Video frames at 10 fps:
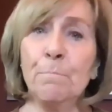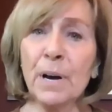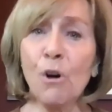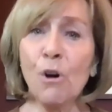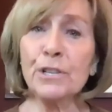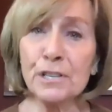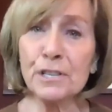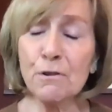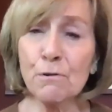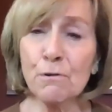But
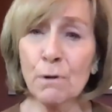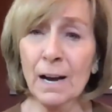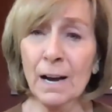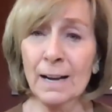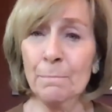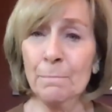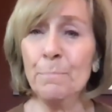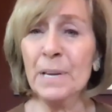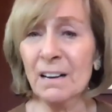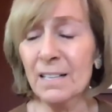also
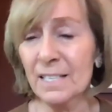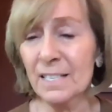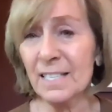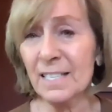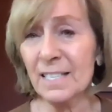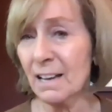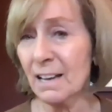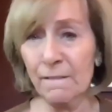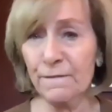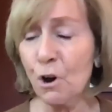because
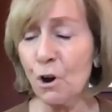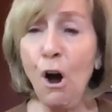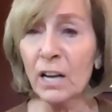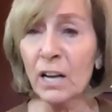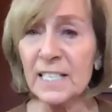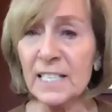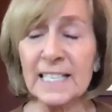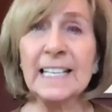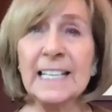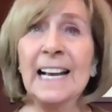of cost.
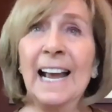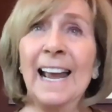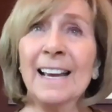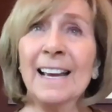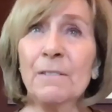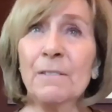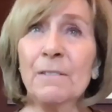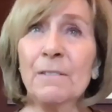And